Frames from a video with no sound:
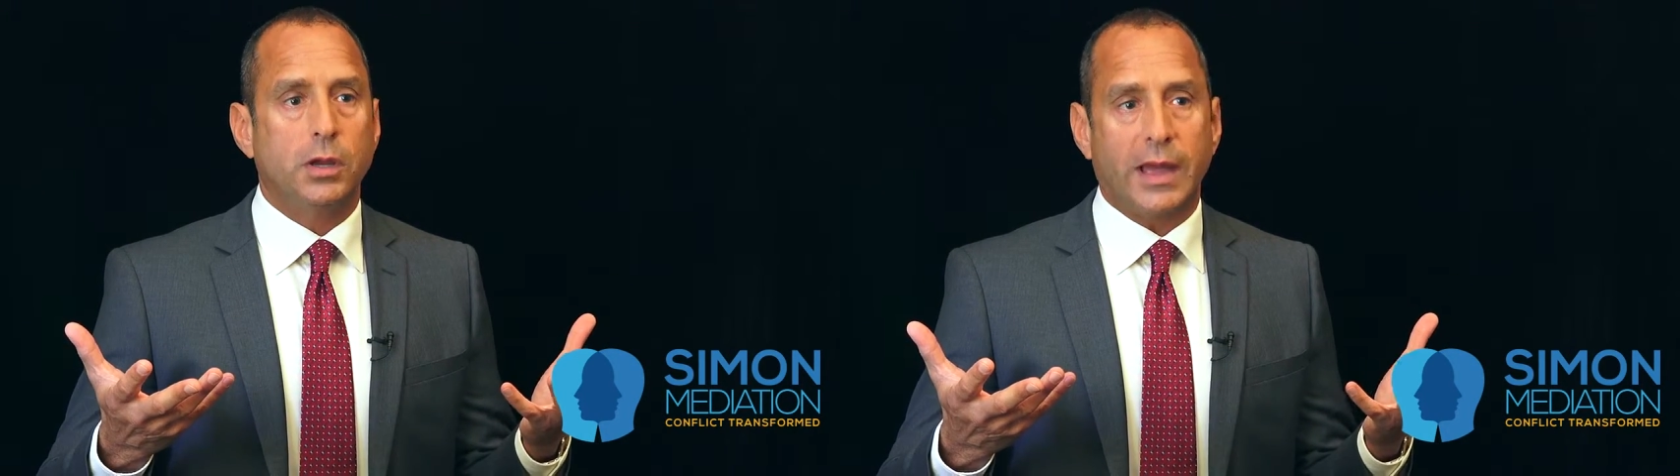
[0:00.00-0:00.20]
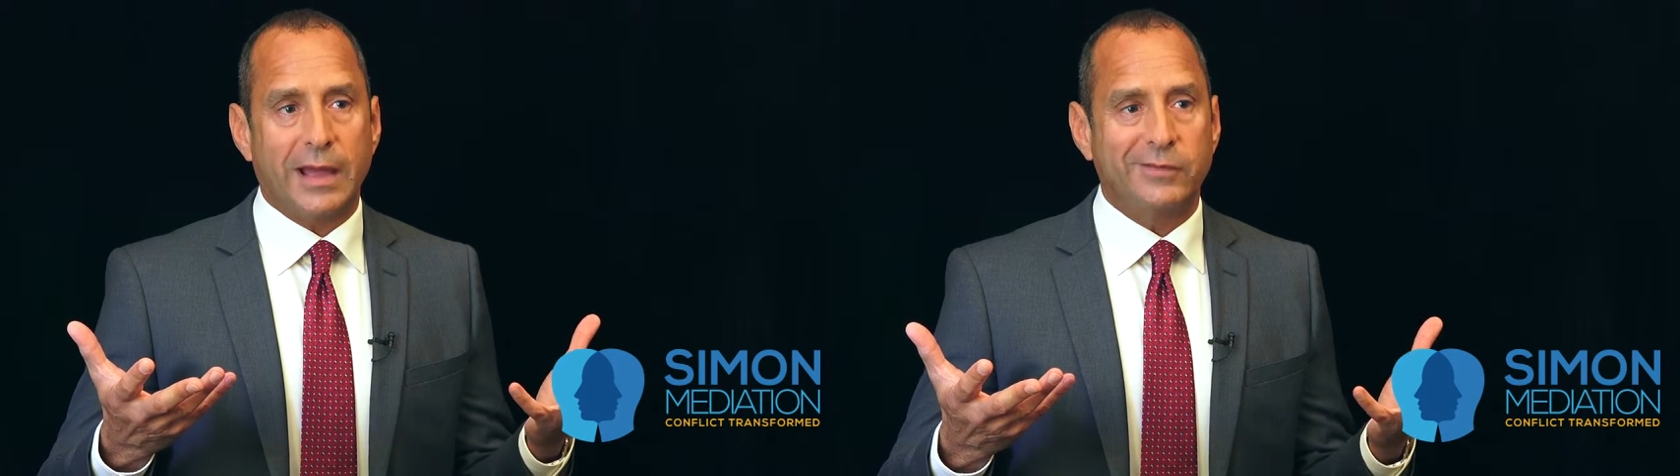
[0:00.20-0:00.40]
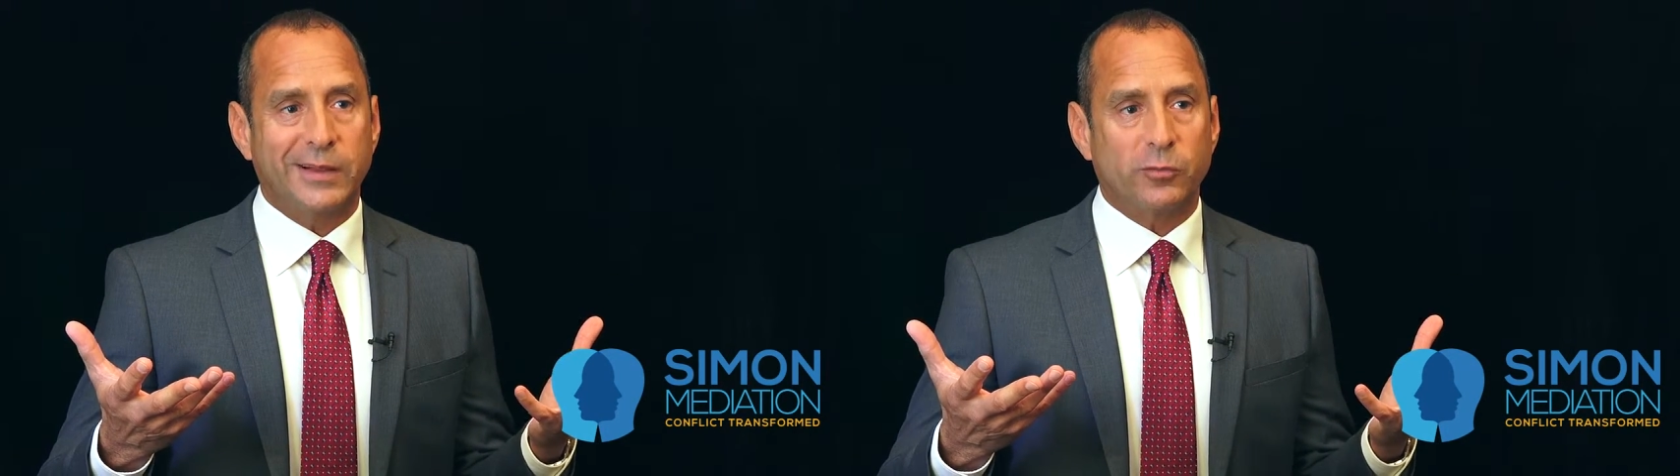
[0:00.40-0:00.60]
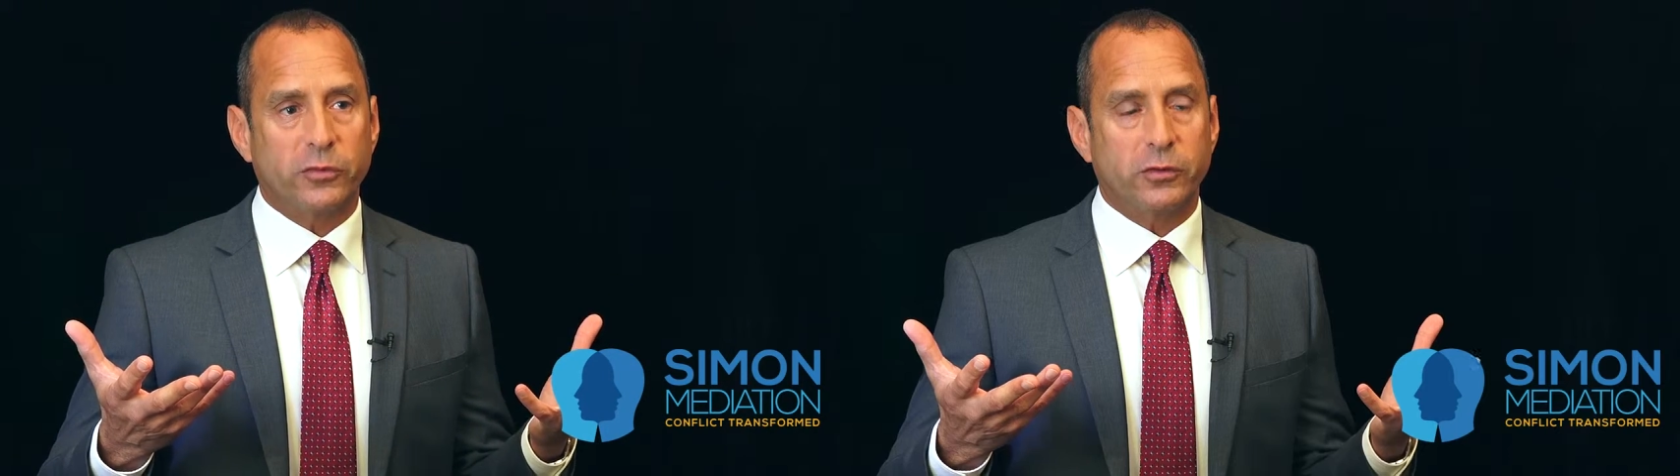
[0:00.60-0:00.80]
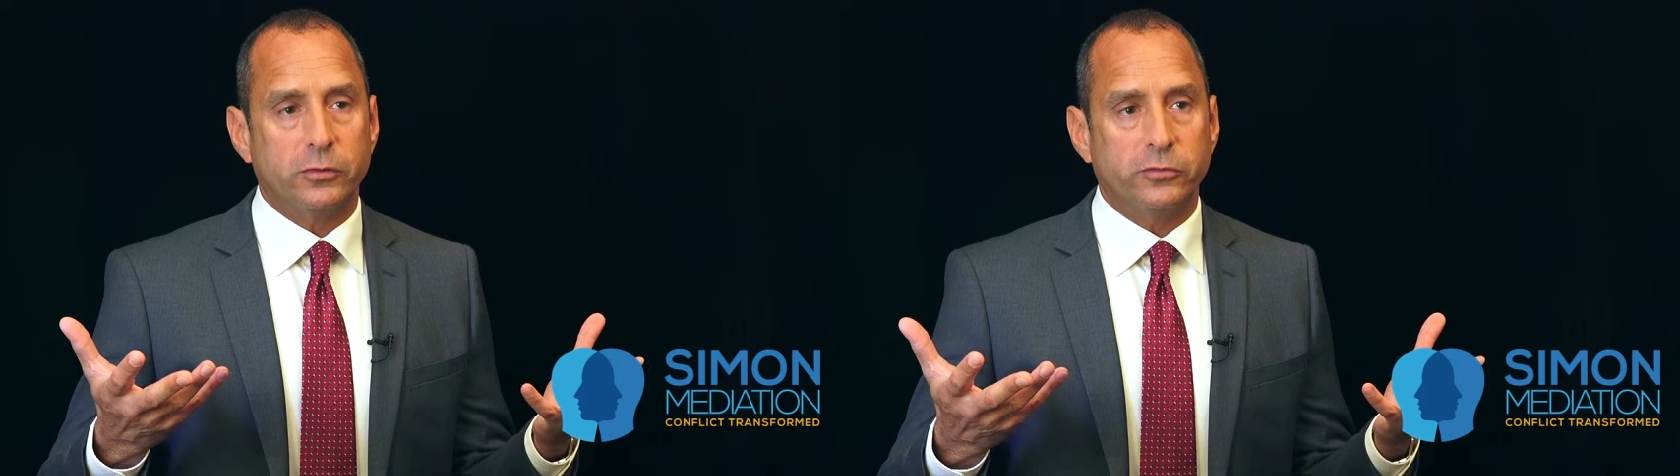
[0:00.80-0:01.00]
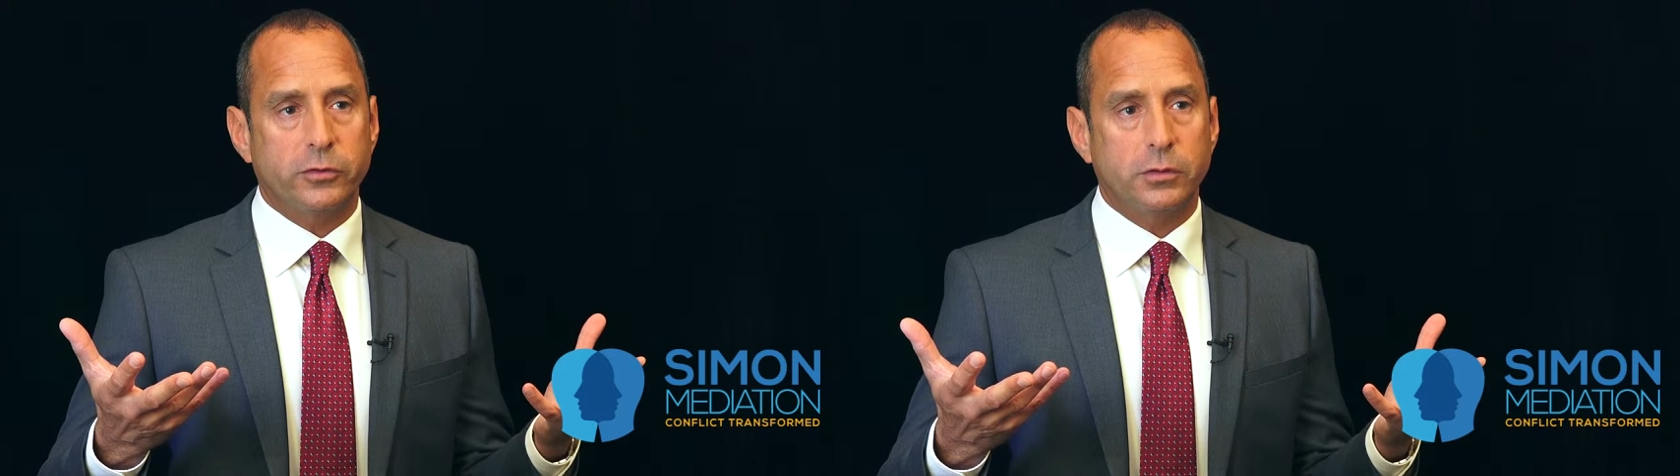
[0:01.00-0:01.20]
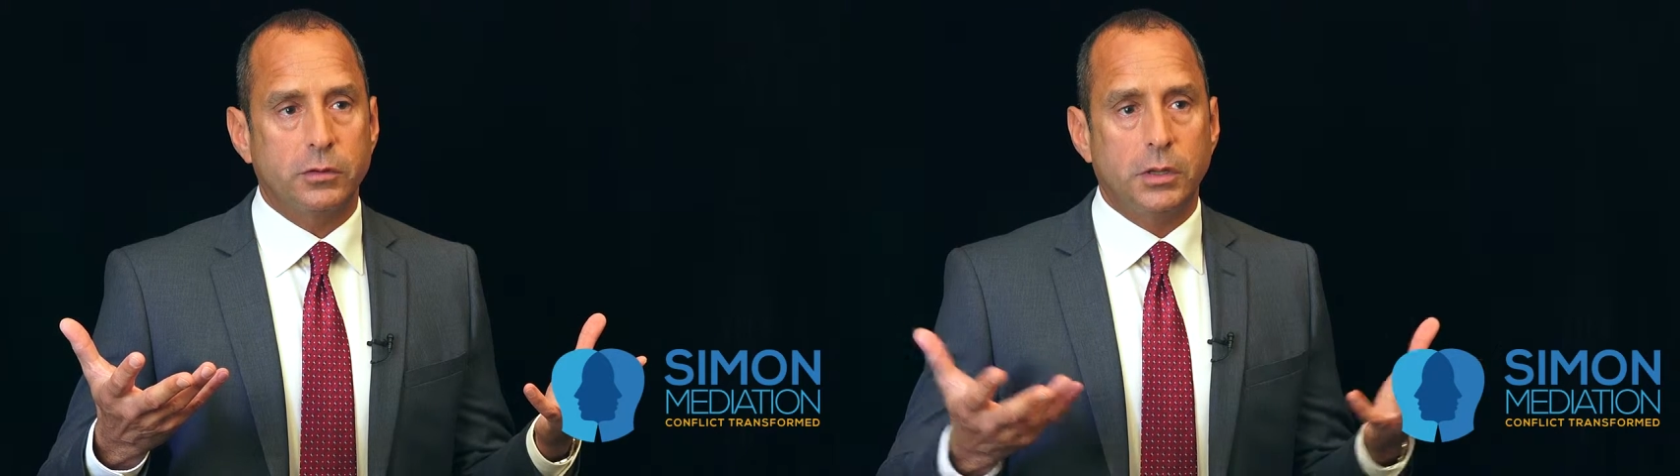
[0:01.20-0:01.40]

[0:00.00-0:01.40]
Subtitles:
conflict resolution